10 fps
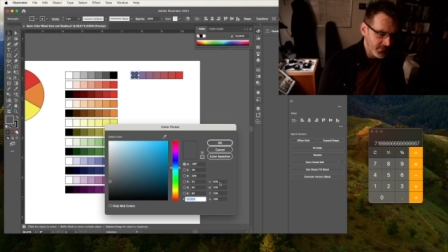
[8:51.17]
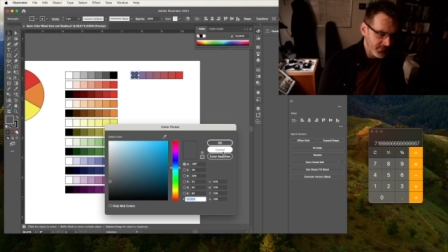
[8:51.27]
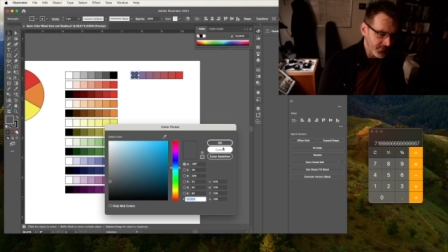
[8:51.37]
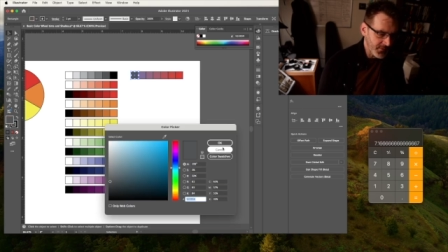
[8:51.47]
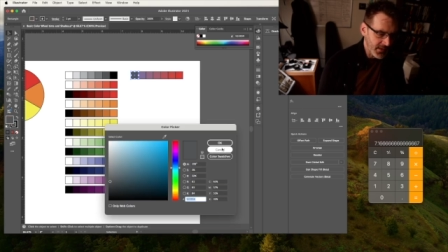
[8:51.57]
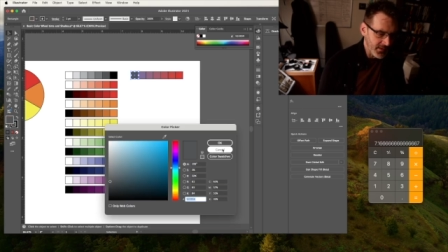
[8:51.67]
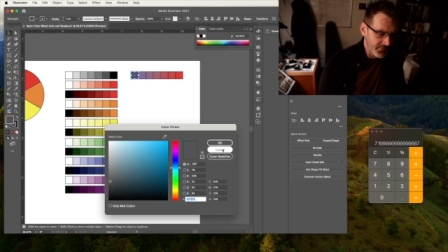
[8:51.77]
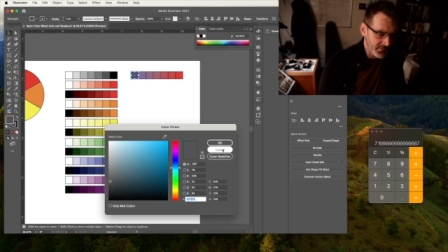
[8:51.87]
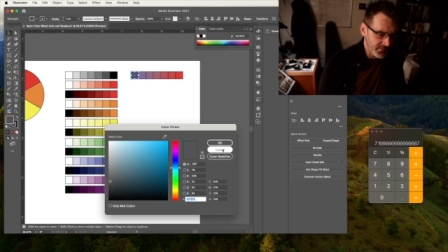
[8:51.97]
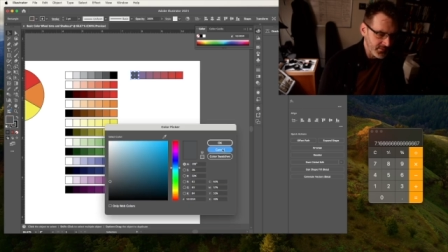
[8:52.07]

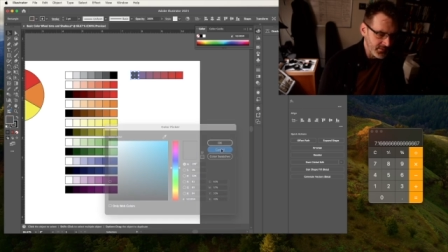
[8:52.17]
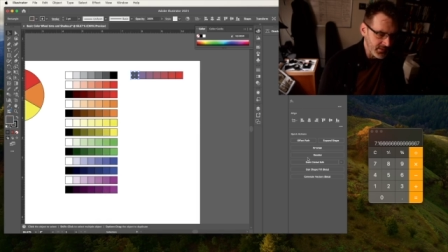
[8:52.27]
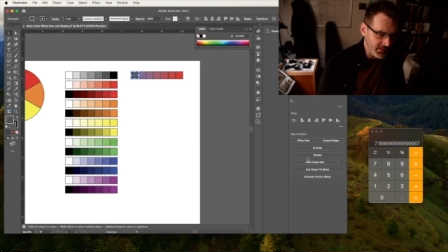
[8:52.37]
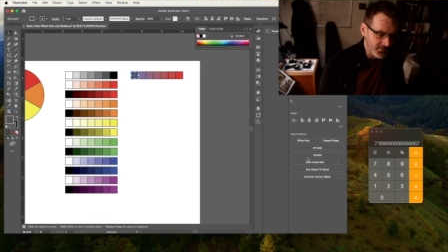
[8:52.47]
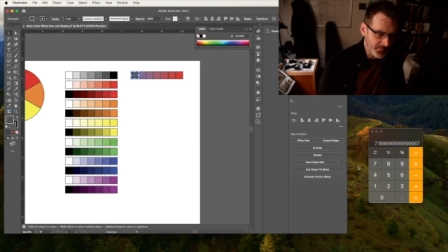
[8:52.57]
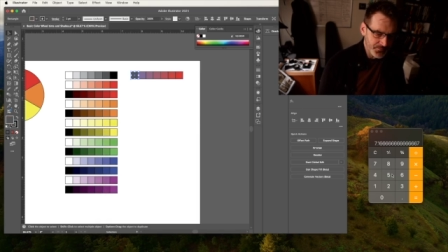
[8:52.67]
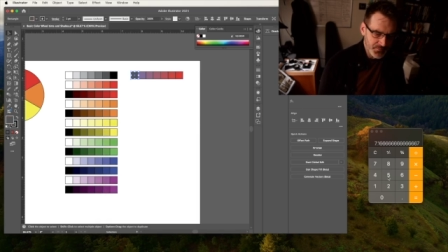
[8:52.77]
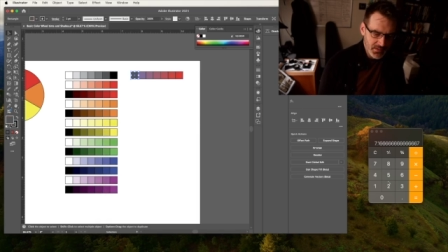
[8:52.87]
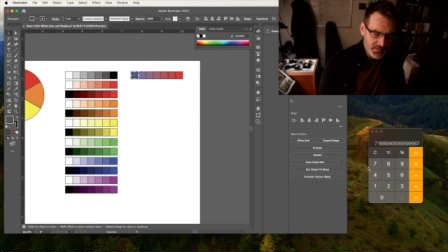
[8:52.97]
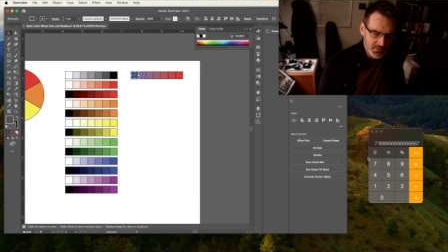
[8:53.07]
55 yellow.
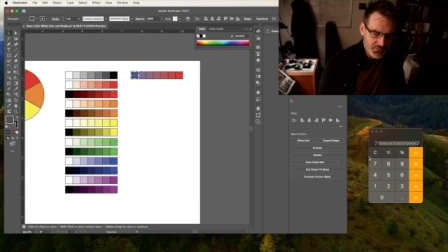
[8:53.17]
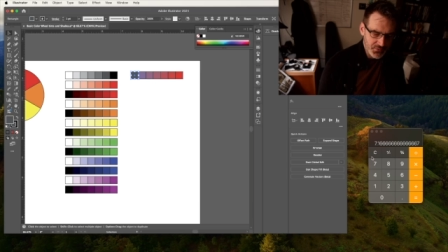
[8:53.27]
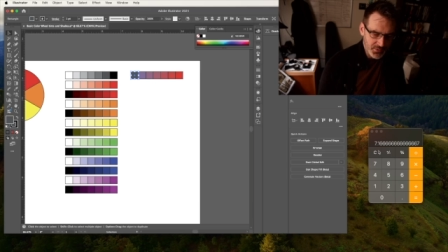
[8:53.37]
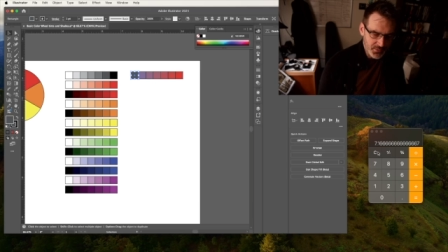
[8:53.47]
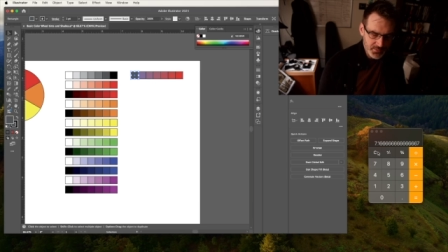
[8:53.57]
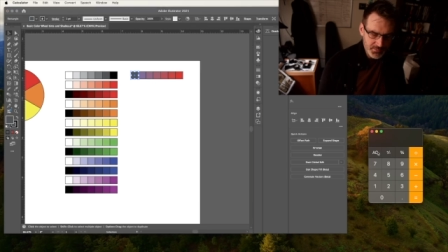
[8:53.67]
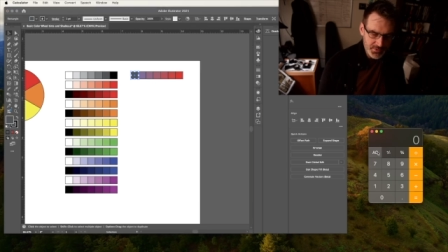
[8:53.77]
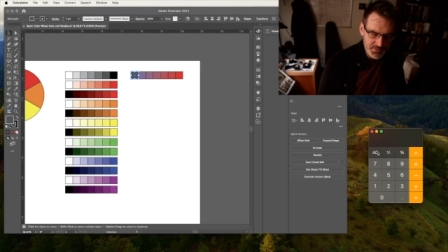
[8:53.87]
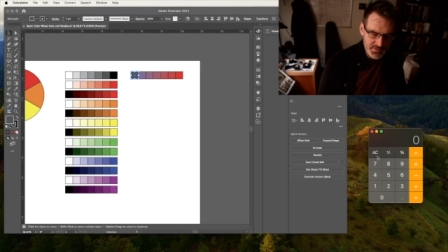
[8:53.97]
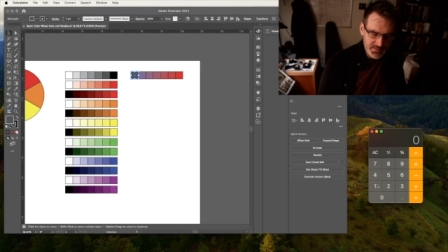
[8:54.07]
So I'm
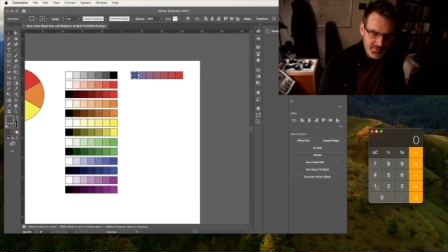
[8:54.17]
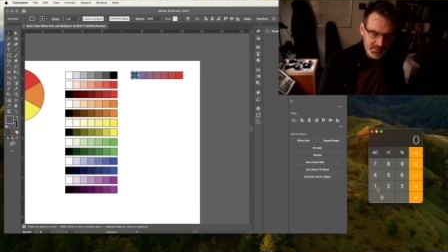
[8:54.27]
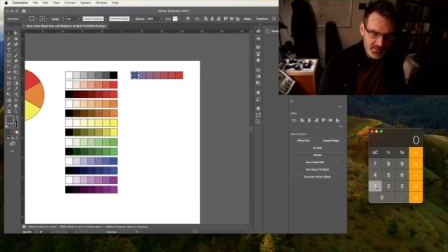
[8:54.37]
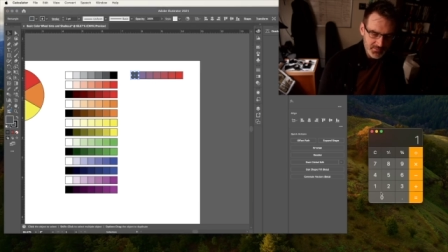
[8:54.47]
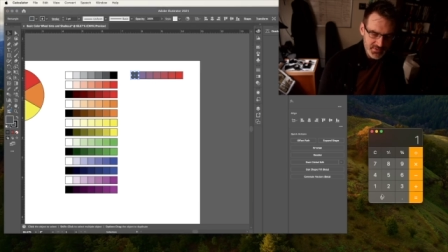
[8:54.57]
going to do the same thing again.